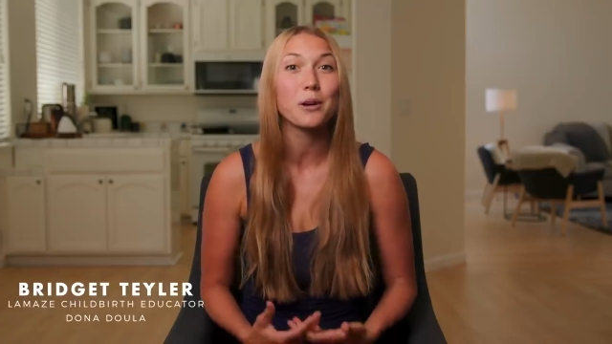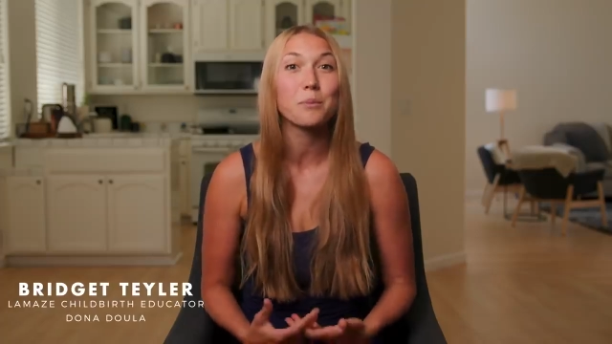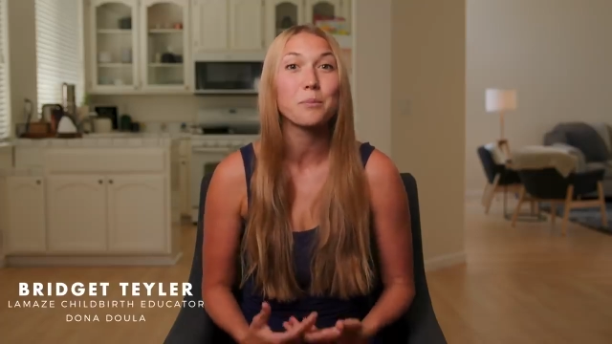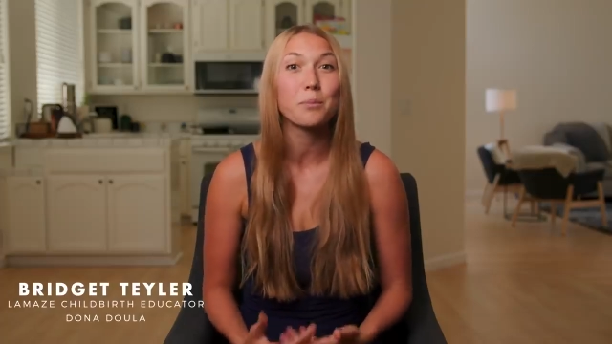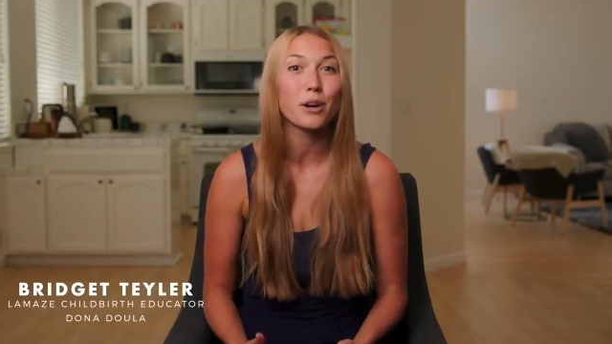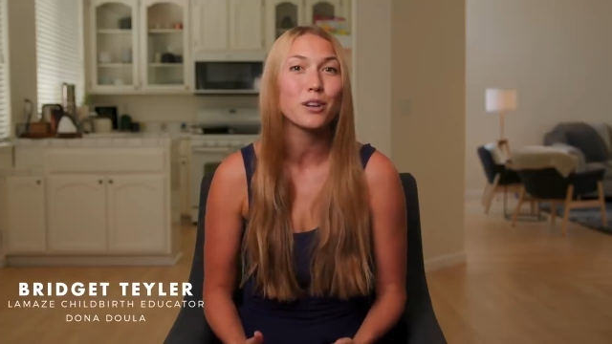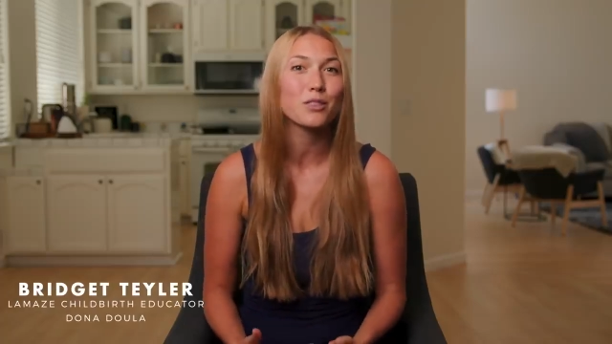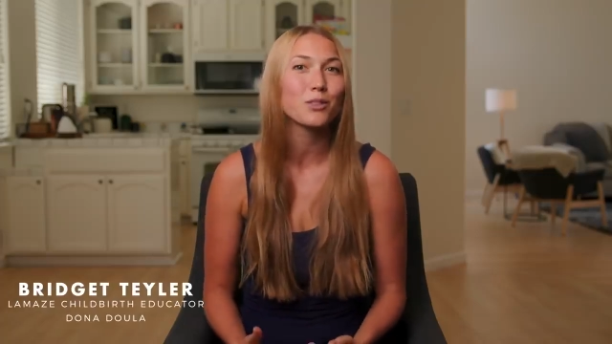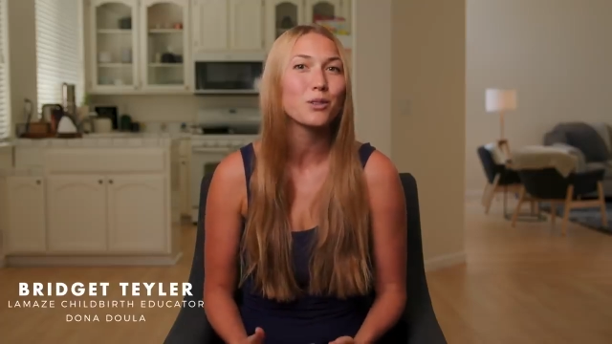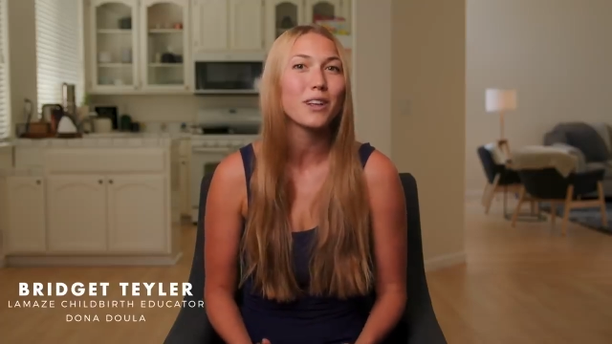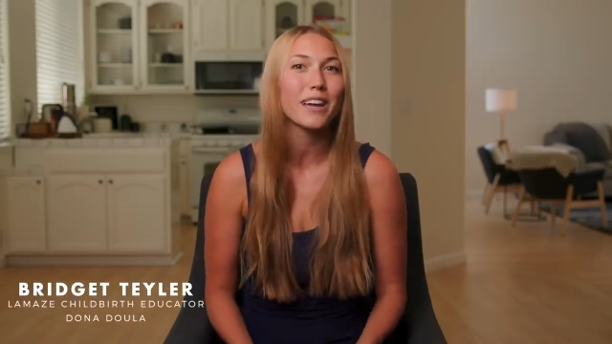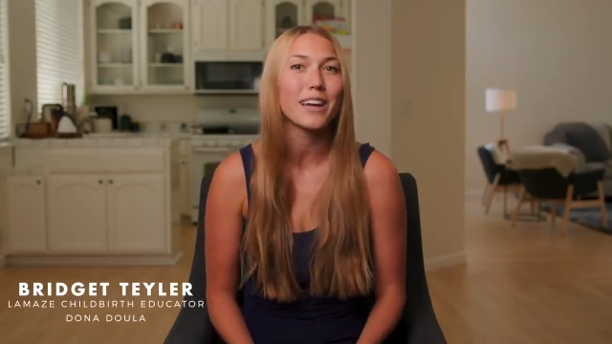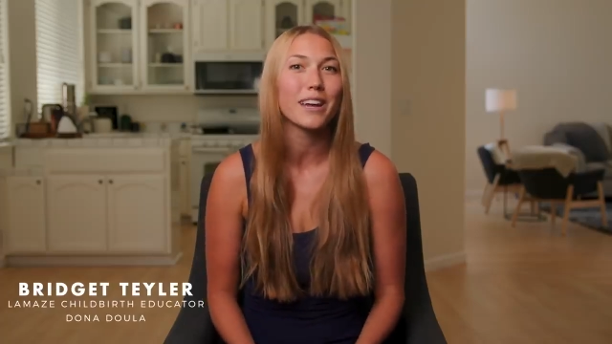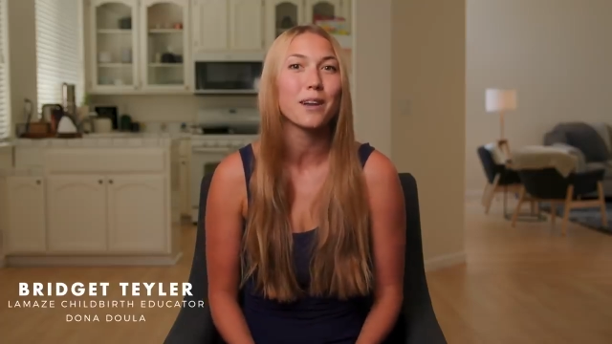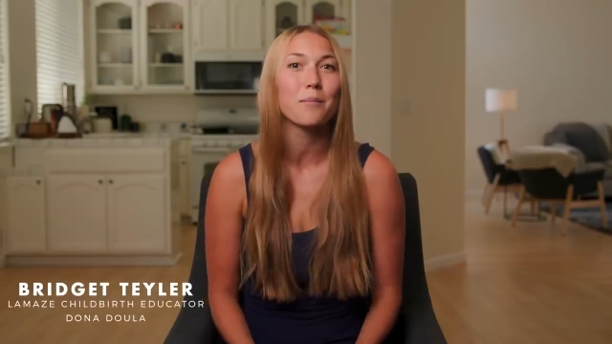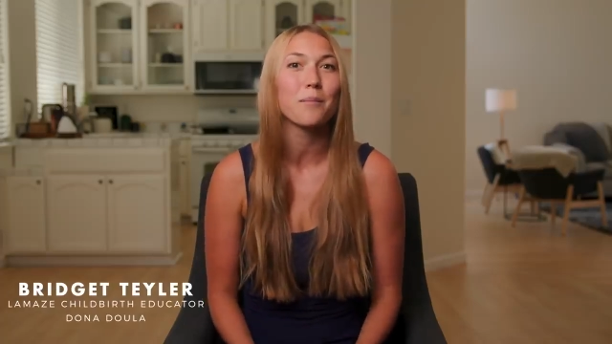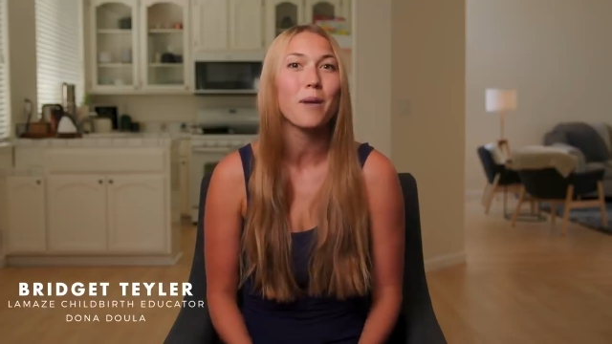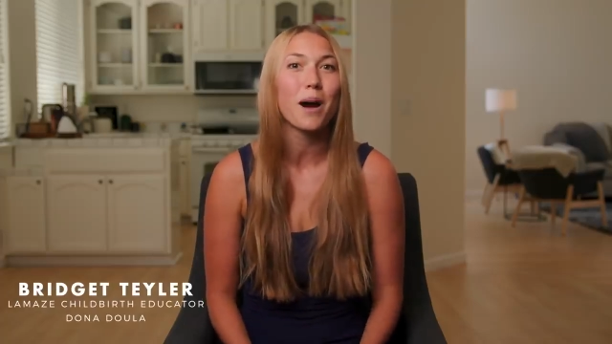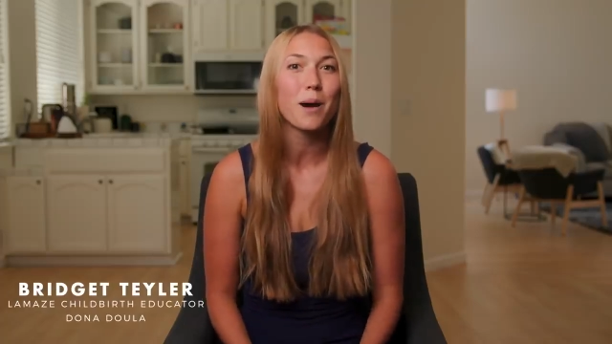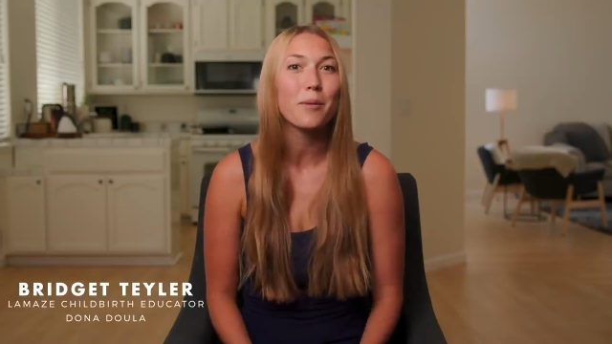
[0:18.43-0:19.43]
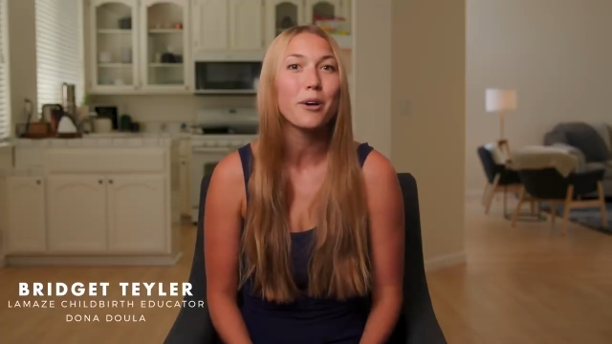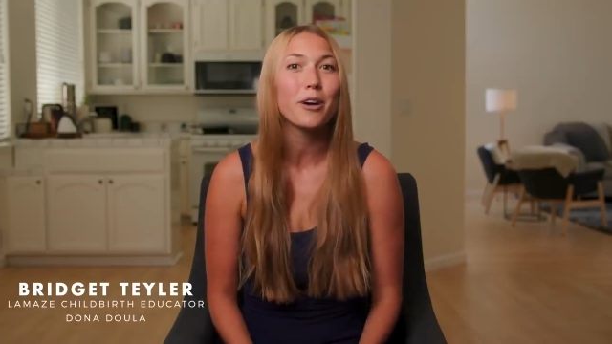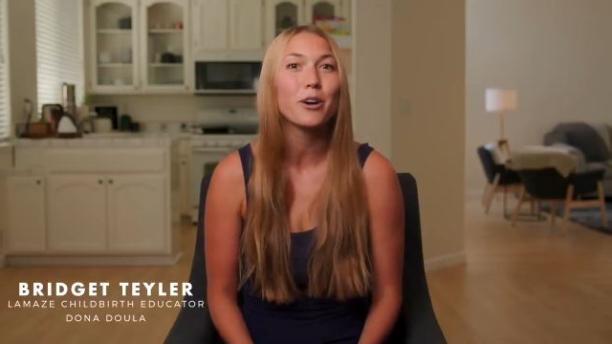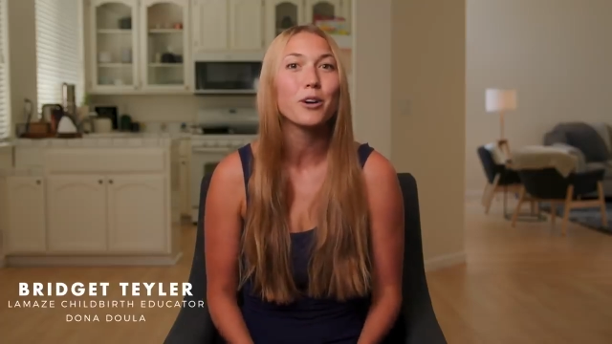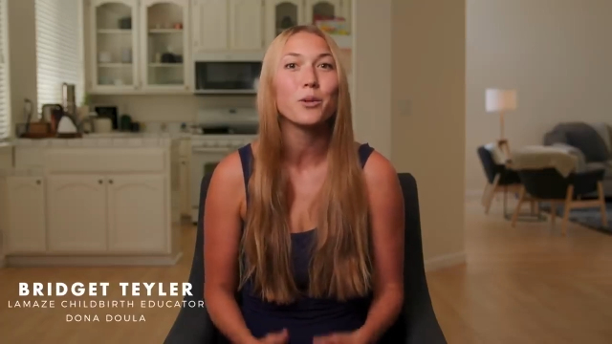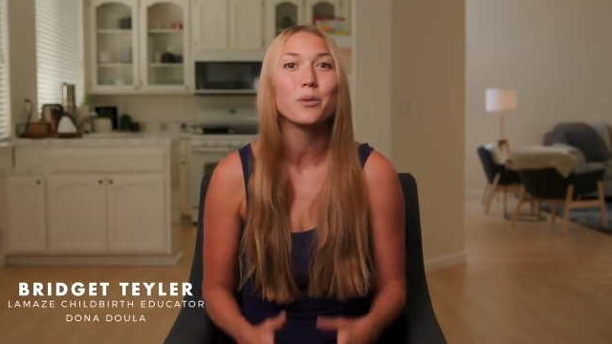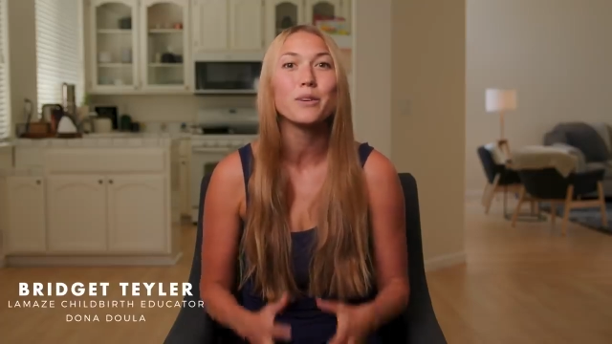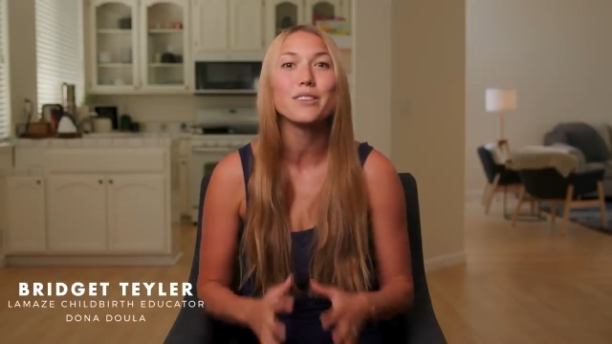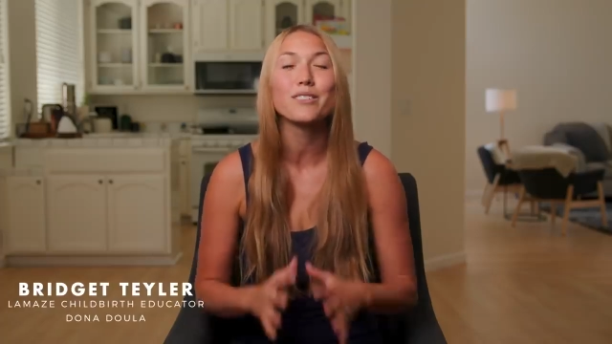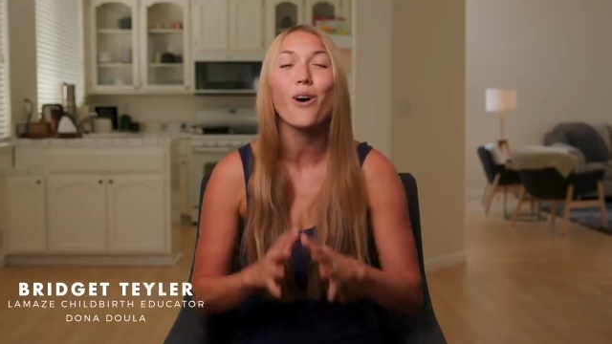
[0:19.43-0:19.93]
a birth doula, and a
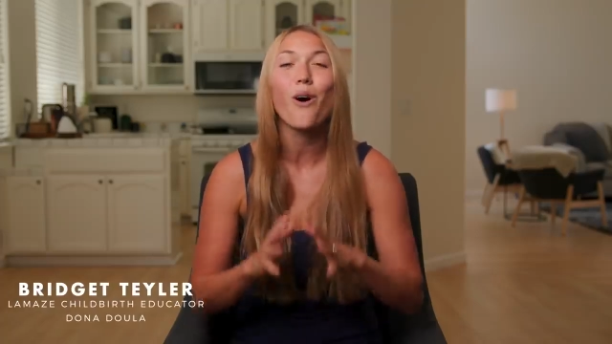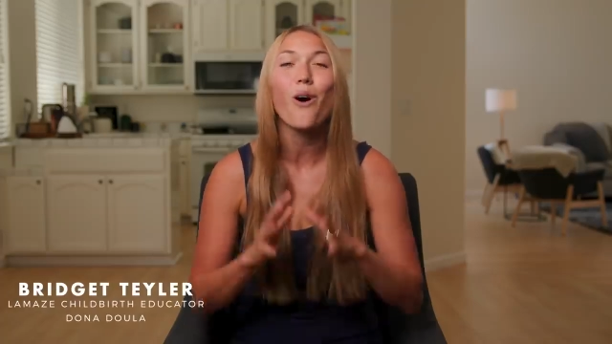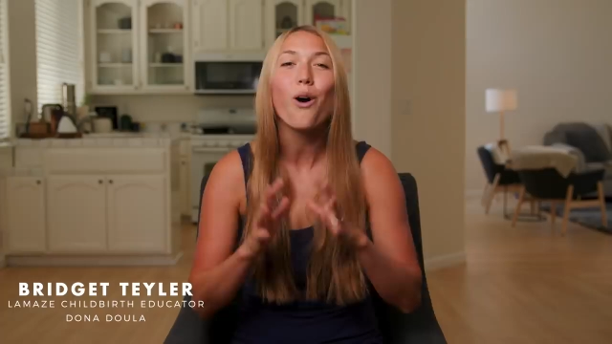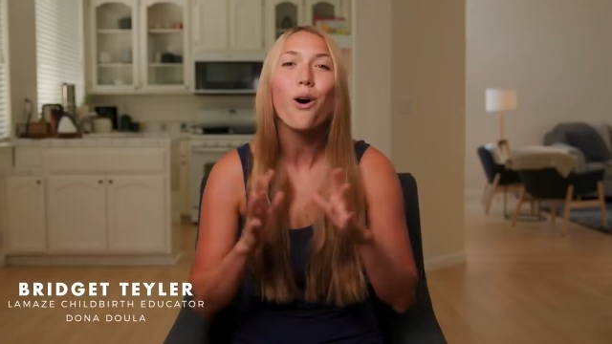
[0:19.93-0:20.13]
mama who is